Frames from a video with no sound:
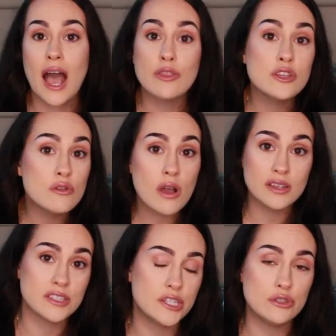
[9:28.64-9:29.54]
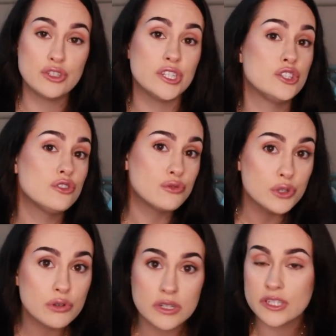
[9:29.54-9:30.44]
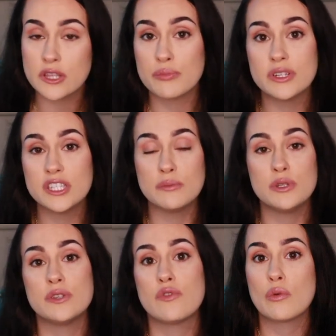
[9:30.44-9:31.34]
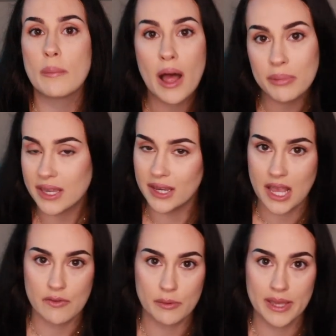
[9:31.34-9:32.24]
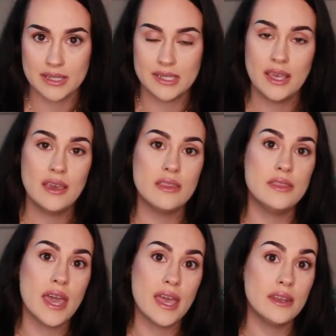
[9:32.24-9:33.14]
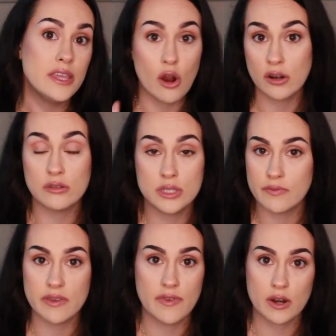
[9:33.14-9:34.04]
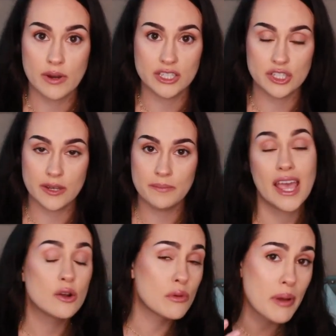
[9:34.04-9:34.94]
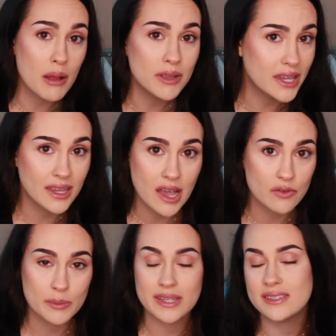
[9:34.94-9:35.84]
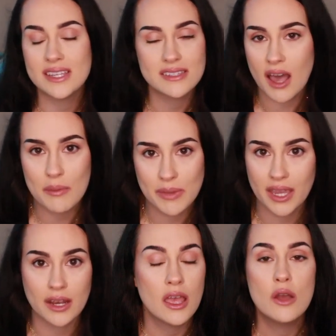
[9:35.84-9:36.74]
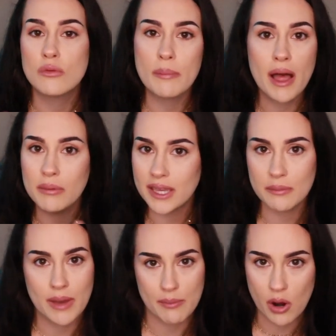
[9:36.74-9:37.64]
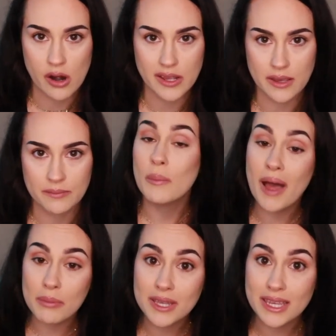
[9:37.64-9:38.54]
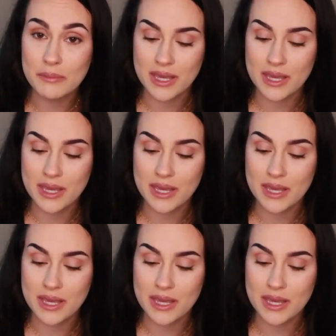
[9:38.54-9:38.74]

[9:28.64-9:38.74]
how the new Constitution is truer to the principles of a Republican government than the Articles of Confederation. And a Republican government does not mean Republican by party. Republican